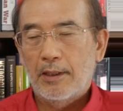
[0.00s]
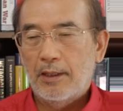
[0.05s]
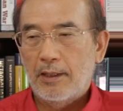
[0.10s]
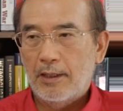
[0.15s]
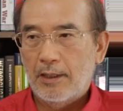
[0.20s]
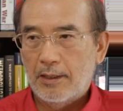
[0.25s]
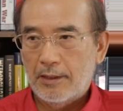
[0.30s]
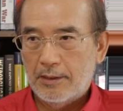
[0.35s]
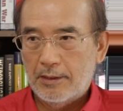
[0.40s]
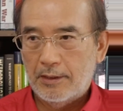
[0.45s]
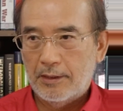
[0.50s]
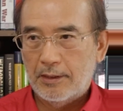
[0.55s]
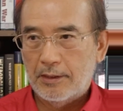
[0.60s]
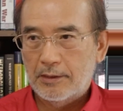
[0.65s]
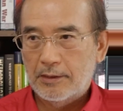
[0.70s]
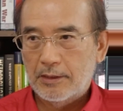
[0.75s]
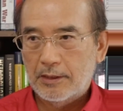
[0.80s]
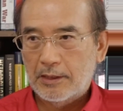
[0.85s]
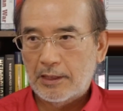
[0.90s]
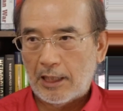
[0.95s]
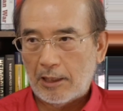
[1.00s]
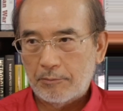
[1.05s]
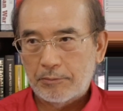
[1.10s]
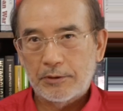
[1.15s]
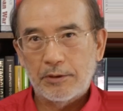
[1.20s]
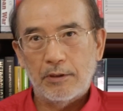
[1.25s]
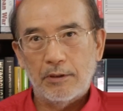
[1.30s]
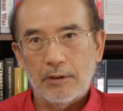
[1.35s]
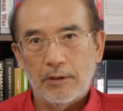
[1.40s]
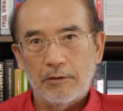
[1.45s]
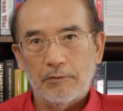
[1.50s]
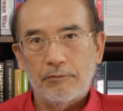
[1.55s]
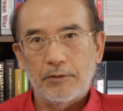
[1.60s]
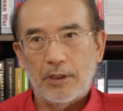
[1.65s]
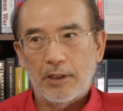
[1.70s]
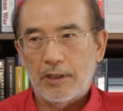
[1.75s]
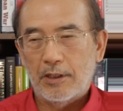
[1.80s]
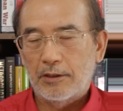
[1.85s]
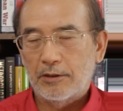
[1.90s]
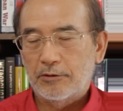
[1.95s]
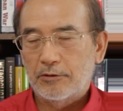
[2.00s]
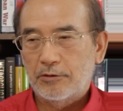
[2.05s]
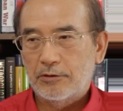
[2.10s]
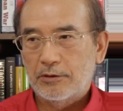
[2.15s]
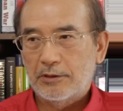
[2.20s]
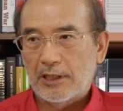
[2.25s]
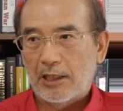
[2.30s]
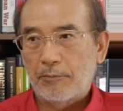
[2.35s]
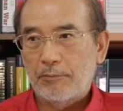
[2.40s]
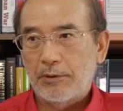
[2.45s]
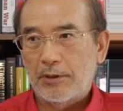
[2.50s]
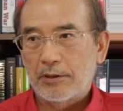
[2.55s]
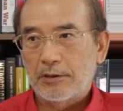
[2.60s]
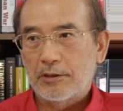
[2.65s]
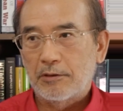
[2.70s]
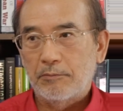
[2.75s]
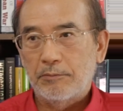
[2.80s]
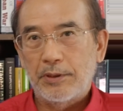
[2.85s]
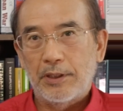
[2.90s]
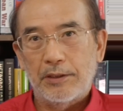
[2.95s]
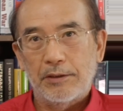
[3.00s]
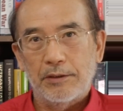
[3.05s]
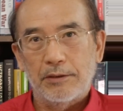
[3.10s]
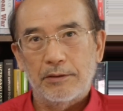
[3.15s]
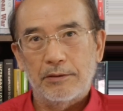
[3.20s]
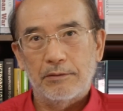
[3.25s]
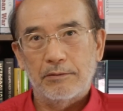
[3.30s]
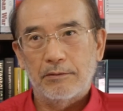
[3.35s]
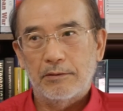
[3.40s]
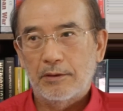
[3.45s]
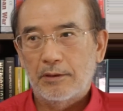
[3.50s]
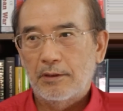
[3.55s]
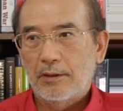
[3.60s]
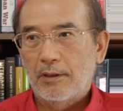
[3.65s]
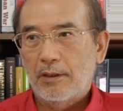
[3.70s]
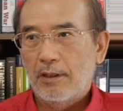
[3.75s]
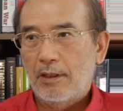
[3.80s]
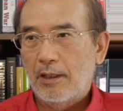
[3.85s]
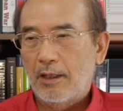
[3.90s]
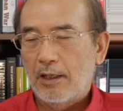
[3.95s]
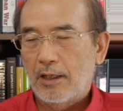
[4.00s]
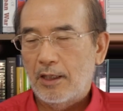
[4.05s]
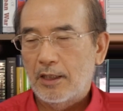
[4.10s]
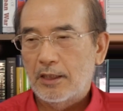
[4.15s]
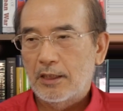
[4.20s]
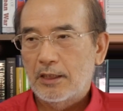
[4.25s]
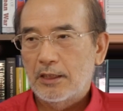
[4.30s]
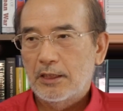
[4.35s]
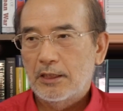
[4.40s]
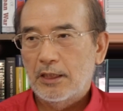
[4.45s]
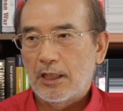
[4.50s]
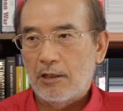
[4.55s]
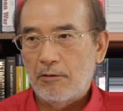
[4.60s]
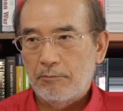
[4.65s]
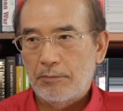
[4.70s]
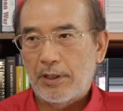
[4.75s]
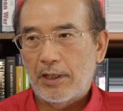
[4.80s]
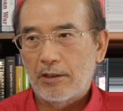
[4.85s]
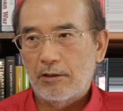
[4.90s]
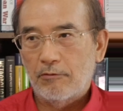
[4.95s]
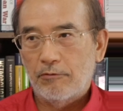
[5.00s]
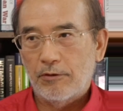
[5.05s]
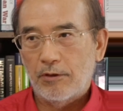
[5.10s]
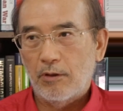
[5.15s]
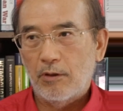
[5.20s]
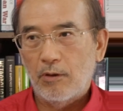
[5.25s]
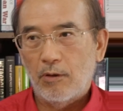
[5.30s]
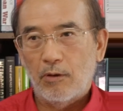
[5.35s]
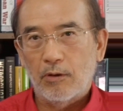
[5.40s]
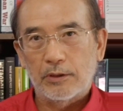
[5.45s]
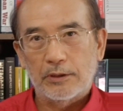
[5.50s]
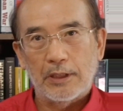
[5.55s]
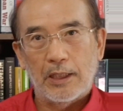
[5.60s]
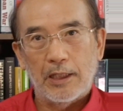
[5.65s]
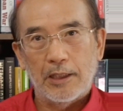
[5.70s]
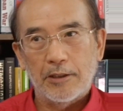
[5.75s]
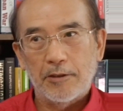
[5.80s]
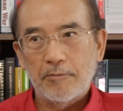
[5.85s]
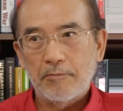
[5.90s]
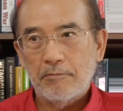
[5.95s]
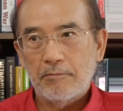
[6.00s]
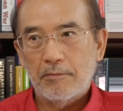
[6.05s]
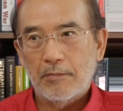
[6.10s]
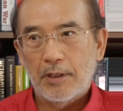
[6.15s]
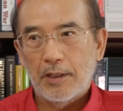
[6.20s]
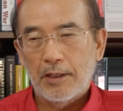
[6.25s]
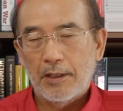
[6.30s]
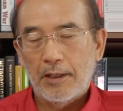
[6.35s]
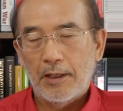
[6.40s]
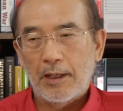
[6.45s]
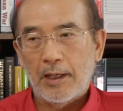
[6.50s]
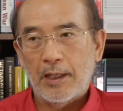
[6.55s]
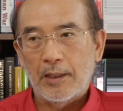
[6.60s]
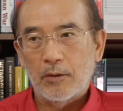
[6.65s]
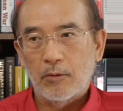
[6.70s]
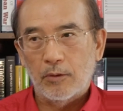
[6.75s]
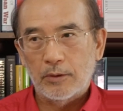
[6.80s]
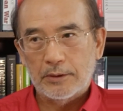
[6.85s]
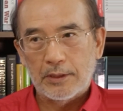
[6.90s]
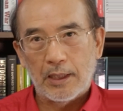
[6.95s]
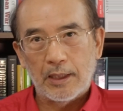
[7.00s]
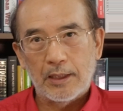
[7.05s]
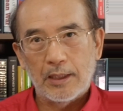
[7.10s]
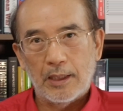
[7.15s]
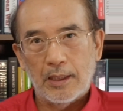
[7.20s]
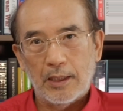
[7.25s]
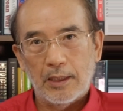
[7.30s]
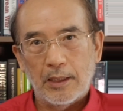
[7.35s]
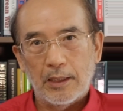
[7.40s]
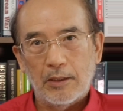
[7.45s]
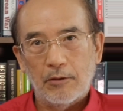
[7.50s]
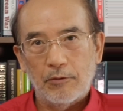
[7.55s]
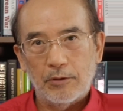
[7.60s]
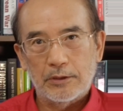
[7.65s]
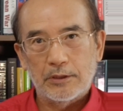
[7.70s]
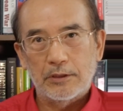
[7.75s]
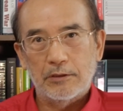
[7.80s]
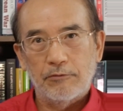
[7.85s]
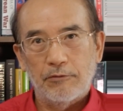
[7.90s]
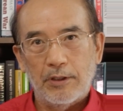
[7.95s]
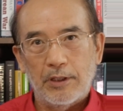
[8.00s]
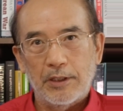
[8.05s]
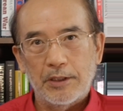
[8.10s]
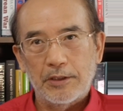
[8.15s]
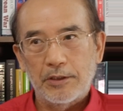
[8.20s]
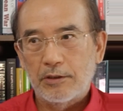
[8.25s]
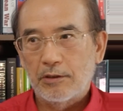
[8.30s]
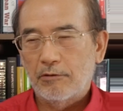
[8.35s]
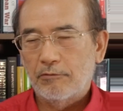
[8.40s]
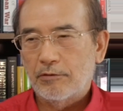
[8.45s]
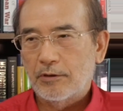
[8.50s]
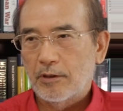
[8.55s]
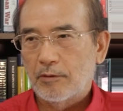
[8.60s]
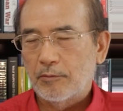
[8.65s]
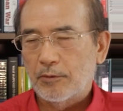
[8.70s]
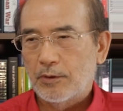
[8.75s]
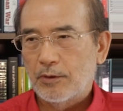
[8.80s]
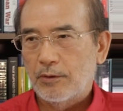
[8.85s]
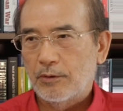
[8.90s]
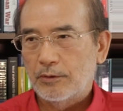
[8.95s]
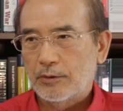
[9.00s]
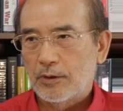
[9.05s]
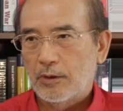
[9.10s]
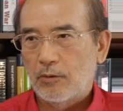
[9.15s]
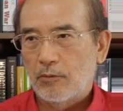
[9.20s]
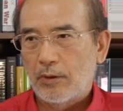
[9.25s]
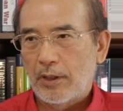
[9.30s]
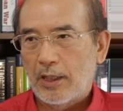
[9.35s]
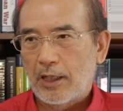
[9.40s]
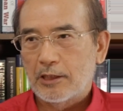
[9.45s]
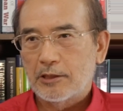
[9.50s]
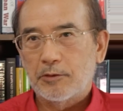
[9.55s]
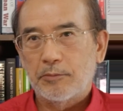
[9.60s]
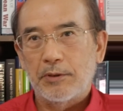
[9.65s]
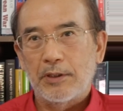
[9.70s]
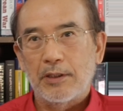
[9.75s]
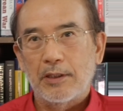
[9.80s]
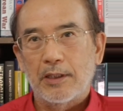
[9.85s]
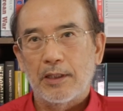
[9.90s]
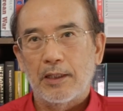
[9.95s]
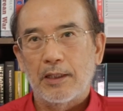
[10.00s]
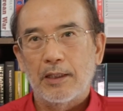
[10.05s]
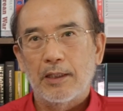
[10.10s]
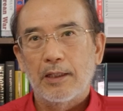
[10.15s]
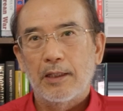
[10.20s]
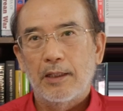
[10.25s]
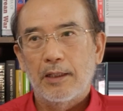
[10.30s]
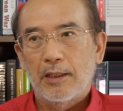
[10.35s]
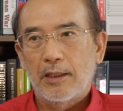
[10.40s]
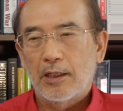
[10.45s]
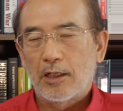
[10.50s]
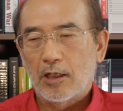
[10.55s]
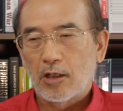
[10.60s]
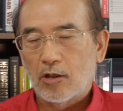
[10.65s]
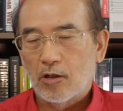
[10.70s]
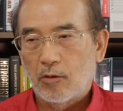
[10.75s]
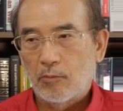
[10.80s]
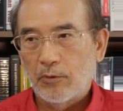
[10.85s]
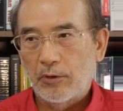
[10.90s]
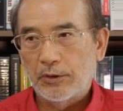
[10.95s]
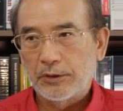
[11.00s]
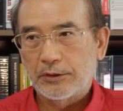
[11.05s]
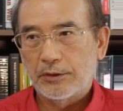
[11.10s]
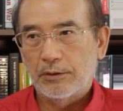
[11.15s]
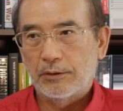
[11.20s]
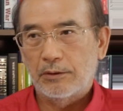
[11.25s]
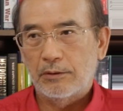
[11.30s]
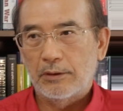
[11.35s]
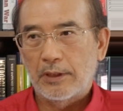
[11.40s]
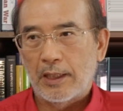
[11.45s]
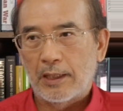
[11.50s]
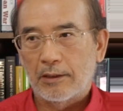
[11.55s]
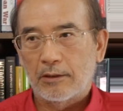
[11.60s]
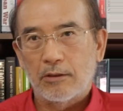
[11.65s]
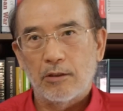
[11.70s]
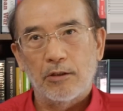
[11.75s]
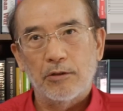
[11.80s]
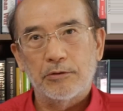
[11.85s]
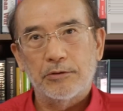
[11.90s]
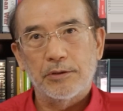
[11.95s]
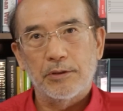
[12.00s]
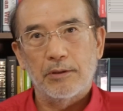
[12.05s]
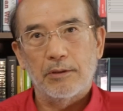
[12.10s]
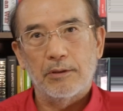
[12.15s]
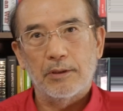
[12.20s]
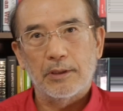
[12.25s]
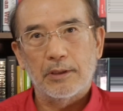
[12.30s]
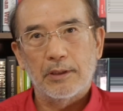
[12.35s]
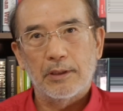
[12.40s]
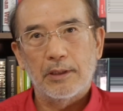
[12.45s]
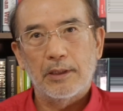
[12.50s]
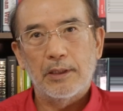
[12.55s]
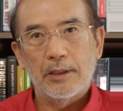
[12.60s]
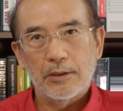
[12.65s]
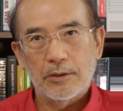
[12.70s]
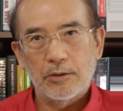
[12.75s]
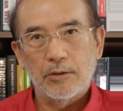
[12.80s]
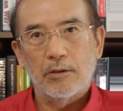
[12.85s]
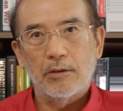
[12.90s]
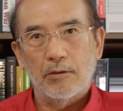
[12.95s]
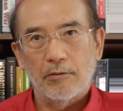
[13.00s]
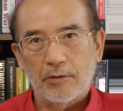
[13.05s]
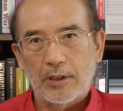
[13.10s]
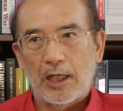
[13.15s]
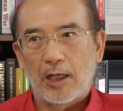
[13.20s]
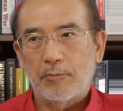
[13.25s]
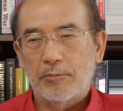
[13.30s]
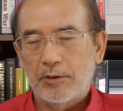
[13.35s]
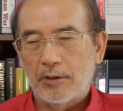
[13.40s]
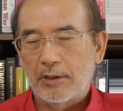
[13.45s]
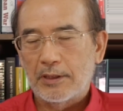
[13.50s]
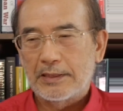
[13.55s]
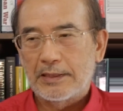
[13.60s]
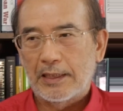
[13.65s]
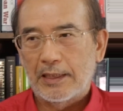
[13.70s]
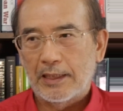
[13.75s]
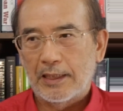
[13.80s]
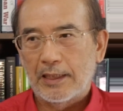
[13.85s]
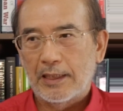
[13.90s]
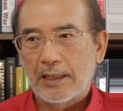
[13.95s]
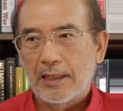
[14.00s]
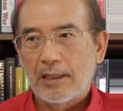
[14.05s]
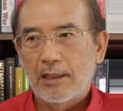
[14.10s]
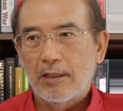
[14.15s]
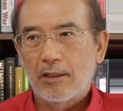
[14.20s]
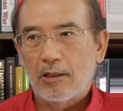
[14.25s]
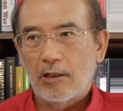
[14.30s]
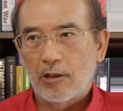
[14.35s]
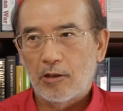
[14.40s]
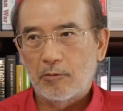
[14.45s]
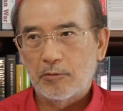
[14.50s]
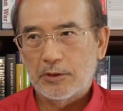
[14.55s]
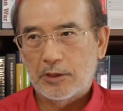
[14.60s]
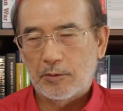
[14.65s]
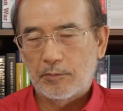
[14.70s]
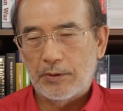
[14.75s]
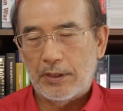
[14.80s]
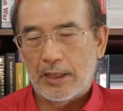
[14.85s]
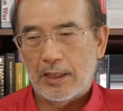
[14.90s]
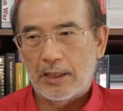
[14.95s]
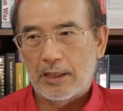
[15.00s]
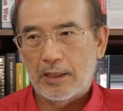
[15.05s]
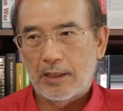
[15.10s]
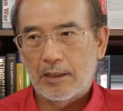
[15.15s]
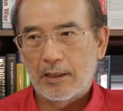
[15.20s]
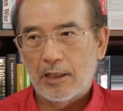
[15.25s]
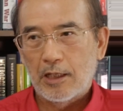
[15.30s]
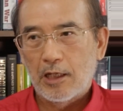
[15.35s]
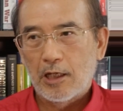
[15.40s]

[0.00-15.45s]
the capital of Japanese imperial empire for a long time, and Osaka, which is very near from Kyoto, has been the commercial and cultural sort of capital city of Japan